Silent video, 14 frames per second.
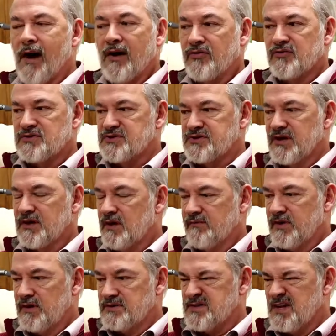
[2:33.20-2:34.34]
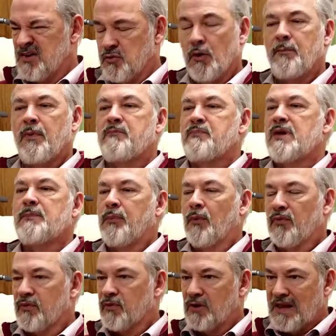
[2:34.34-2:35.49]
Others think of it as a group of
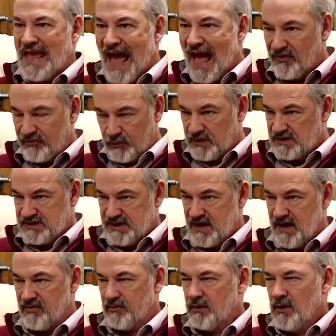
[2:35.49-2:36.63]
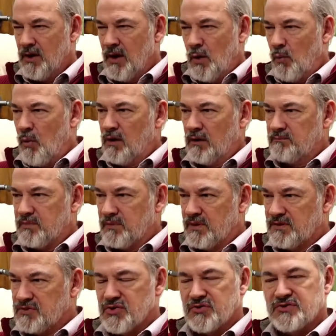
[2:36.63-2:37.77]
people that are gathering together. While
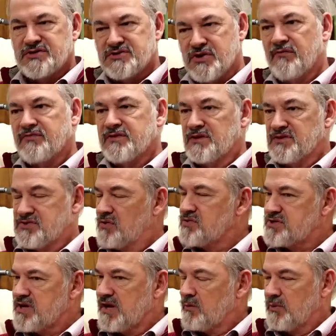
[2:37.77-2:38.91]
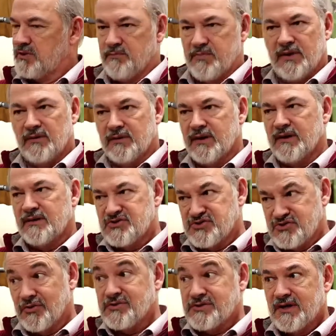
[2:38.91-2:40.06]
church is often associated with a building, and
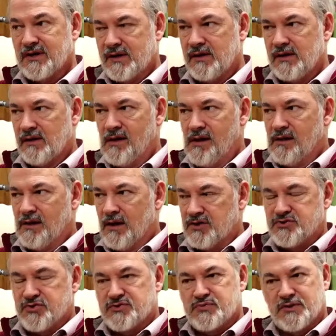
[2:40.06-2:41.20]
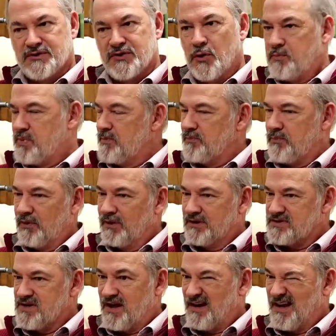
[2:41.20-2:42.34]
certainly a church with no people
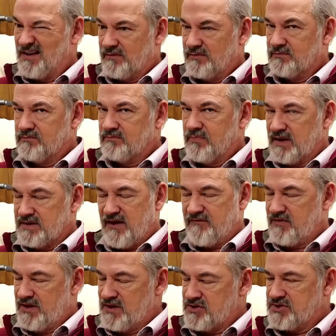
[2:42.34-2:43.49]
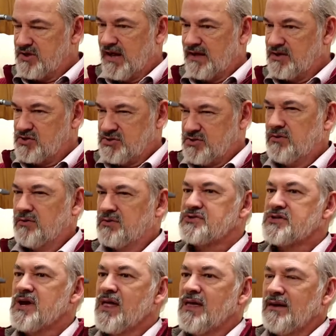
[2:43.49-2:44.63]
is not a, by definition, a
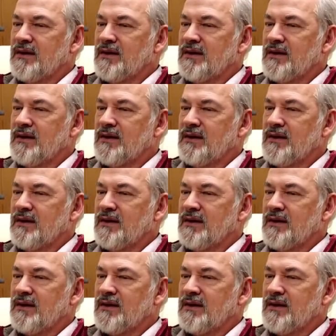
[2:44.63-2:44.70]
church,